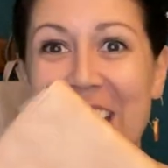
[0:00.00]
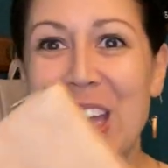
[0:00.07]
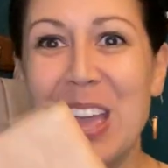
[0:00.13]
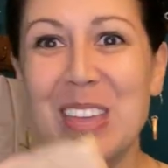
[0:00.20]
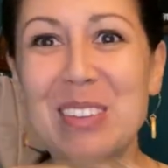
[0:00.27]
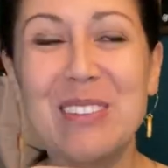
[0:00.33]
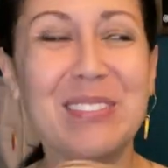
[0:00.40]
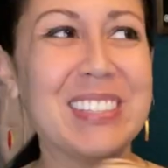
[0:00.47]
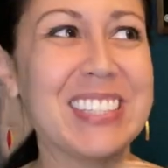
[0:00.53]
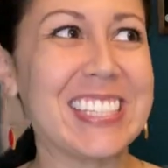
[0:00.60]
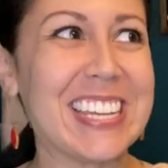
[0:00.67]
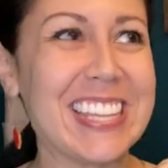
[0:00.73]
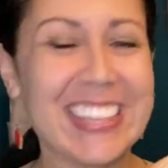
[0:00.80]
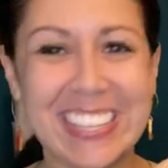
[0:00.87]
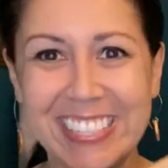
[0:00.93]
You've
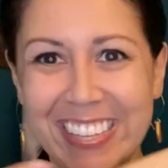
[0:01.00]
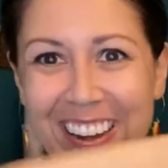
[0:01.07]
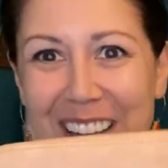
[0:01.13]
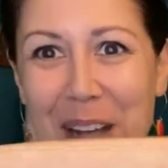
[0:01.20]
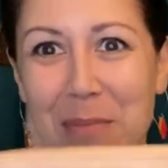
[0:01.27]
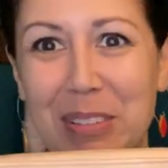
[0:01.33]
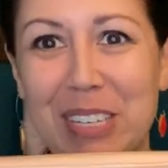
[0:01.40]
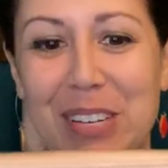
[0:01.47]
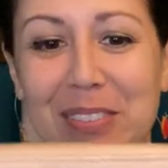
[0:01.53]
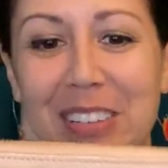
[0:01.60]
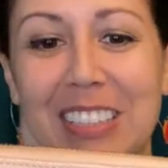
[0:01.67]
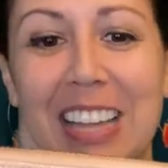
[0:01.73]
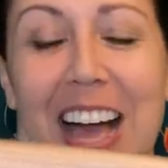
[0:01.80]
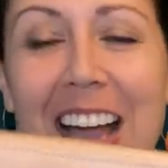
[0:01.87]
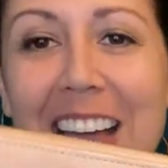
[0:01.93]
seen this on a couple of
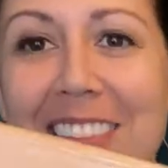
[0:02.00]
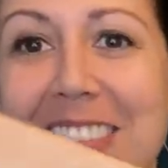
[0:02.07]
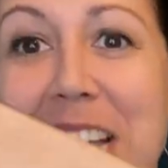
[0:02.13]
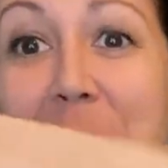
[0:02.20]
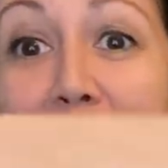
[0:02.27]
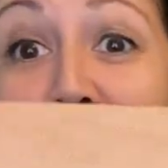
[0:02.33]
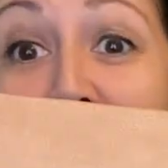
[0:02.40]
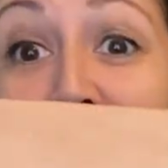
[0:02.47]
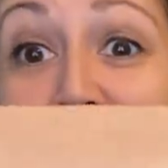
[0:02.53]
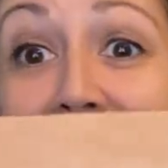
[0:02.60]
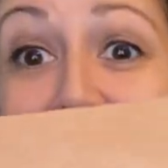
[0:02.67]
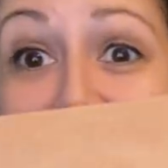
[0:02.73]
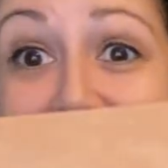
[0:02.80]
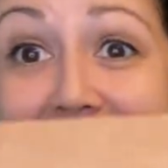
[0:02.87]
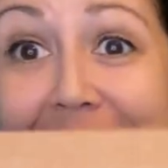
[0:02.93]
different lives.
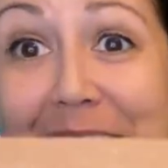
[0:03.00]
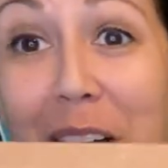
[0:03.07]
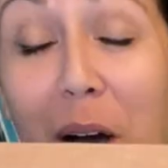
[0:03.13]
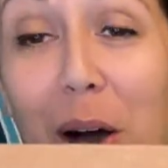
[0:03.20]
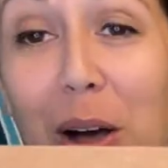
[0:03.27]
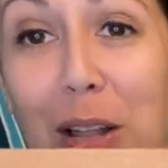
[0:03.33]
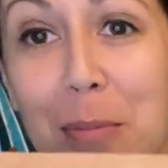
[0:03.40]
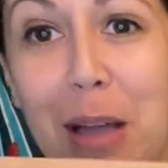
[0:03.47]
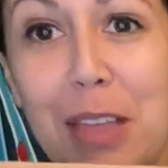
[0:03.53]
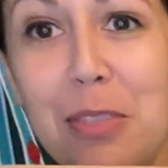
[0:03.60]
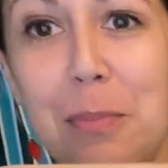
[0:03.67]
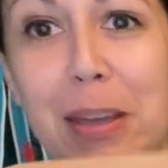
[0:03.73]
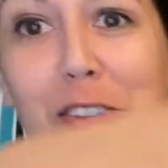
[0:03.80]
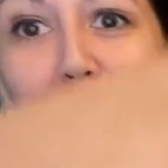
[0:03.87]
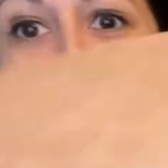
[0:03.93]
This is the All About the
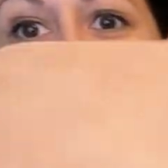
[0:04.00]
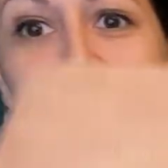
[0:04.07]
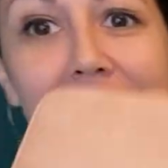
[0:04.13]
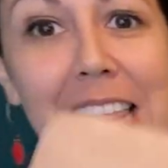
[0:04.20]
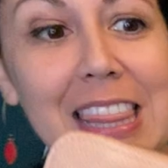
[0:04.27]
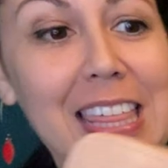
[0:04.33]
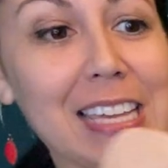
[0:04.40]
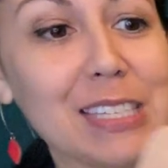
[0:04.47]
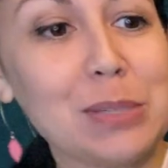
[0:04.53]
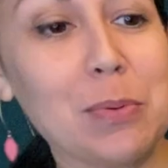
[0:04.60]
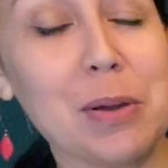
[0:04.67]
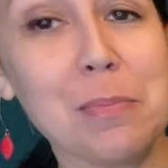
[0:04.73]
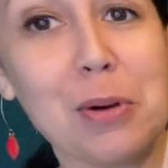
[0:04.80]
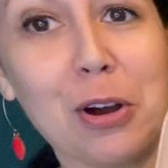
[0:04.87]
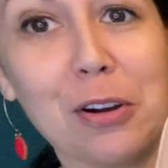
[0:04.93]
Benjamins. This
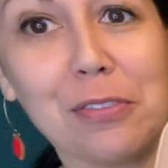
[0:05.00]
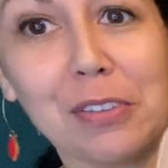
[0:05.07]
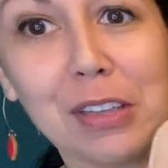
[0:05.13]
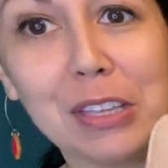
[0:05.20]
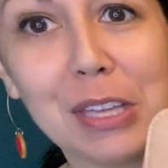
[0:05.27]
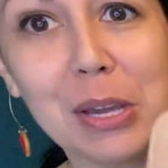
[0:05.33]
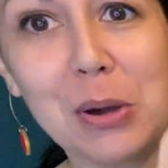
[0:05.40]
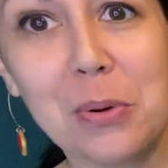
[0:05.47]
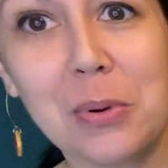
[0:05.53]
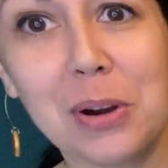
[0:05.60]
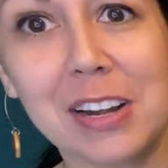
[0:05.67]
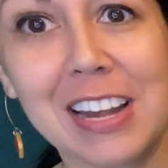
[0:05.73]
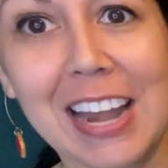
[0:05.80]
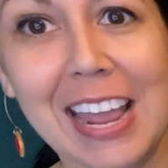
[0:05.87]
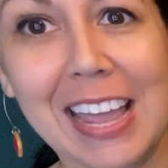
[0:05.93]
one perfectly
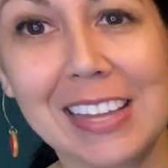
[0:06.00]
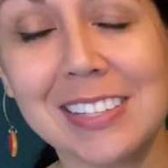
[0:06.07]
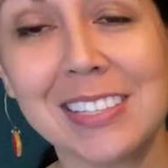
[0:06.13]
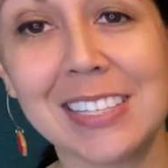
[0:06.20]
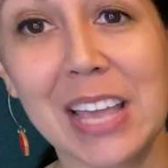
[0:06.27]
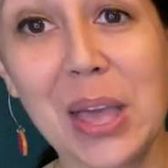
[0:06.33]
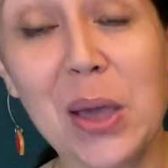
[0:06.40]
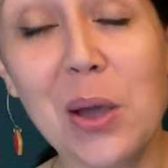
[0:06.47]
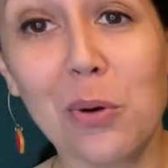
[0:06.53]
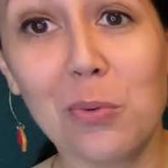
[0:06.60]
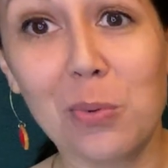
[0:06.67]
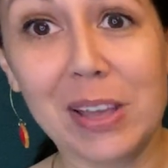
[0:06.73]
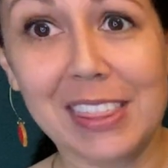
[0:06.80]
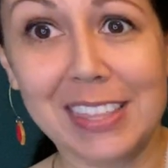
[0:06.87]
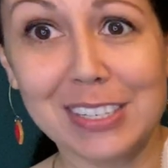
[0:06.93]
coordinates
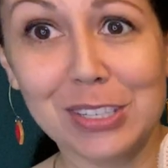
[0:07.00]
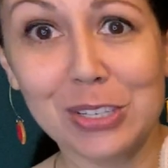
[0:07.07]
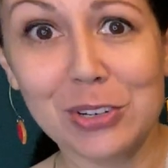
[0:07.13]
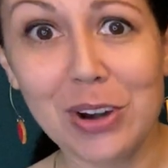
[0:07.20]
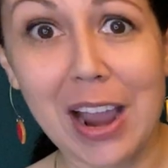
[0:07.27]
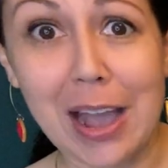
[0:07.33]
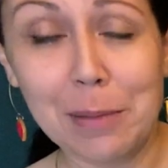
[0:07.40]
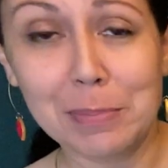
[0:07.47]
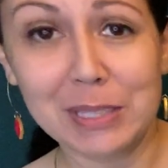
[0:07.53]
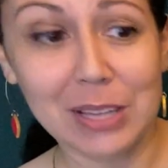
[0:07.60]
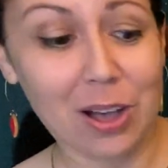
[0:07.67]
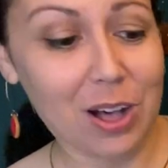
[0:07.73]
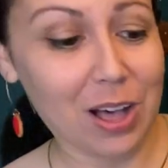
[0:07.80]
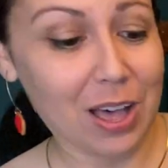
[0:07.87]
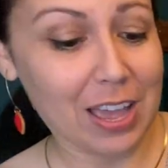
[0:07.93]
with the straps
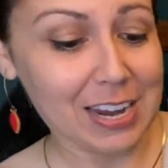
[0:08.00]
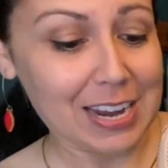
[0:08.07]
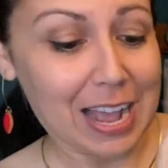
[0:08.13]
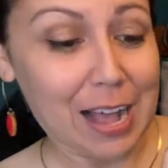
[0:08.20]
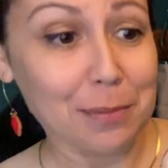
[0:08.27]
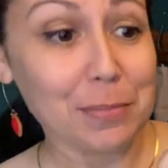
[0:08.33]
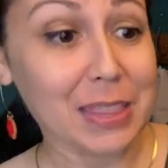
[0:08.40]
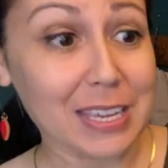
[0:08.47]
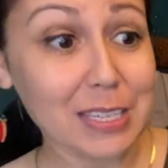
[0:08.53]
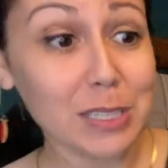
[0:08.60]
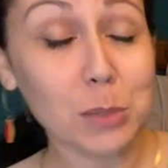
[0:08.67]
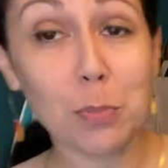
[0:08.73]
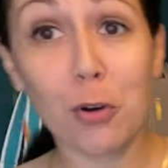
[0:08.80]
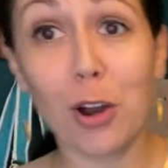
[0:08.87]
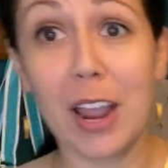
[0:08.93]
on um,
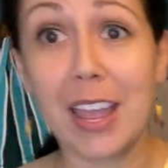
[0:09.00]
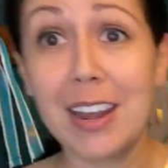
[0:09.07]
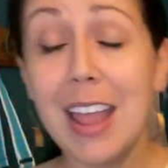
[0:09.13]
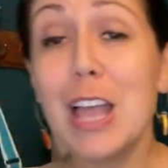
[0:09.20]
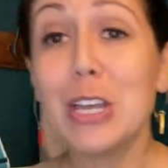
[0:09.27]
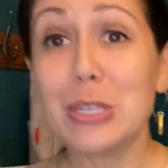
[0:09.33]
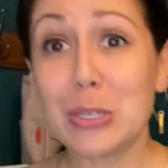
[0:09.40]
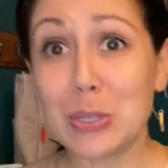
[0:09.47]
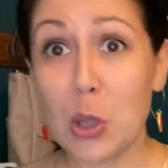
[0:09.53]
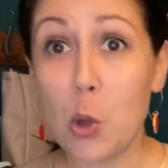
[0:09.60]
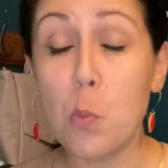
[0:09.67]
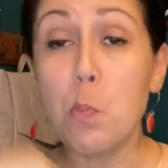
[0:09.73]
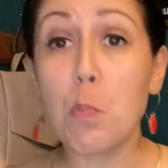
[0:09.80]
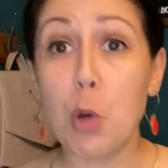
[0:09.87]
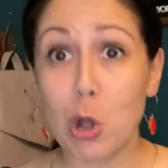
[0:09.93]
this print.
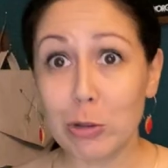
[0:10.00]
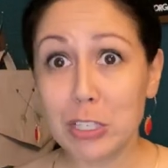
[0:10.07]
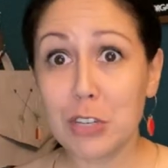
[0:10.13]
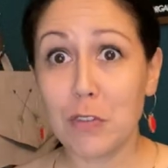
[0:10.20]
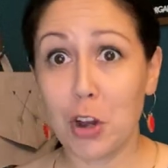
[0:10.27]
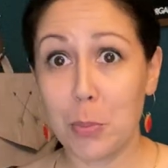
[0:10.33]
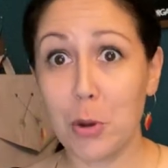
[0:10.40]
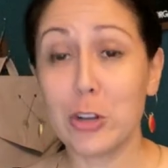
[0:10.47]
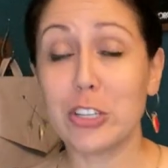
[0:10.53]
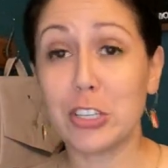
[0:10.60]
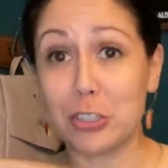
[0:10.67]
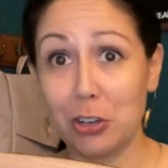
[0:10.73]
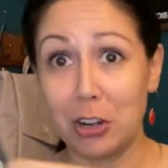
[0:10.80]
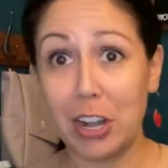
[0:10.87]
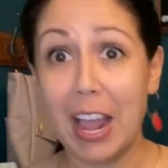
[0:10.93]
So most of our
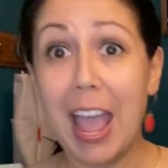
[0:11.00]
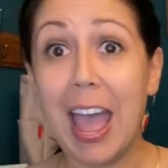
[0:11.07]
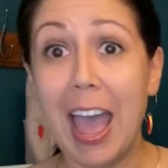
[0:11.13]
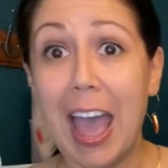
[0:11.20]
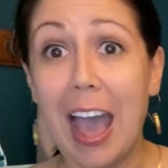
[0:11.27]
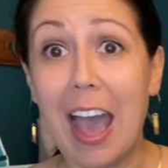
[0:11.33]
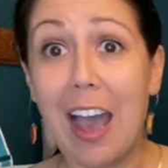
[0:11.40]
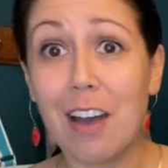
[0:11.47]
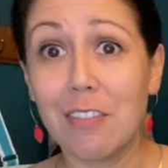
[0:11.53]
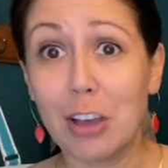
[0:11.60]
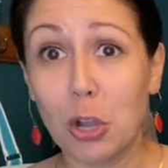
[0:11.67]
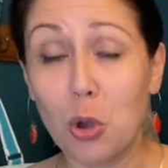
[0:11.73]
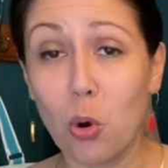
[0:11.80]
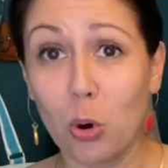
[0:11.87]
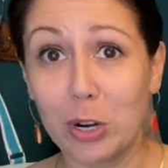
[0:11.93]
purses are gonna have a
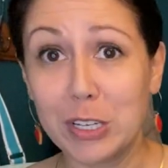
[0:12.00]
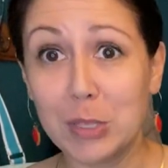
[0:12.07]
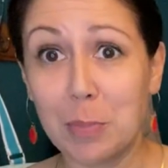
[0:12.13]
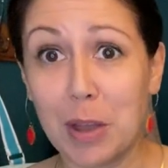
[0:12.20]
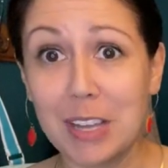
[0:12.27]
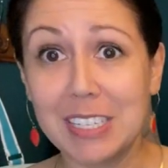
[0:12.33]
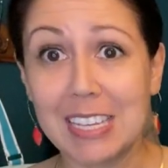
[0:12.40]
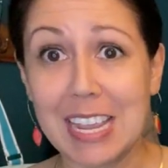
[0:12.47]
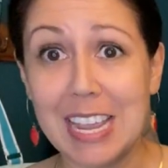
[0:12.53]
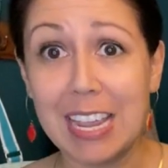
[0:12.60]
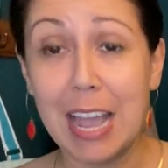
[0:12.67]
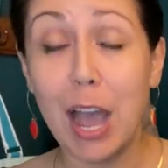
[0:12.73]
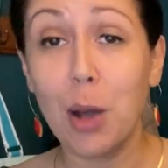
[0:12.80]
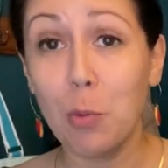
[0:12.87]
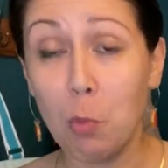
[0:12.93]

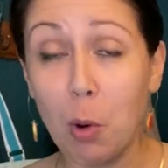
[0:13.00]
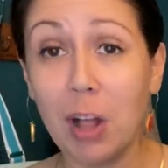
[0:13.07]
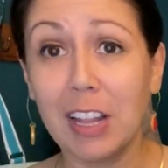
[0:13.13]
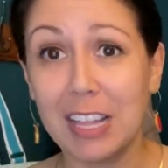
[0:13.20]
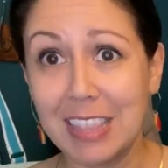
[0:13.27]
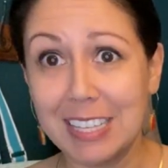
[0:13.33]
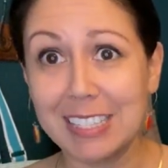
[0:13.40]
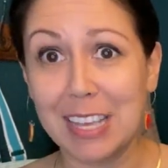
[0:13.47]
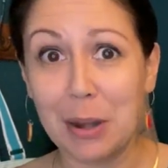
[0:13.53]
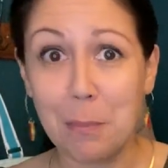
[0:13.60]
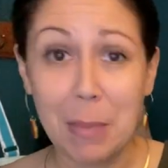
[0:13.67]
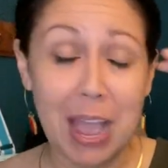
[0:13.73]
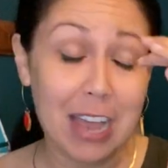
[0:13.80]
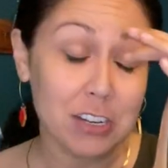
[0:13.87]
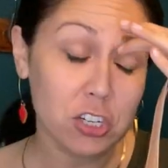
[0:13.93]
corresponding um, wallet that's gonna
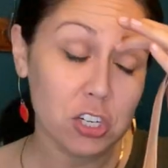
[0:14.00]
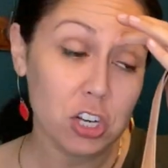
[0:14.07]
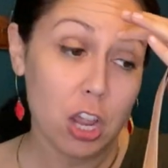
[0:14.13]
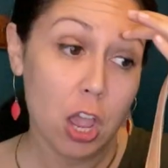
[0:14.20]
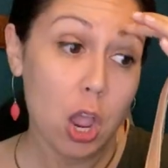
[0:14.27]
match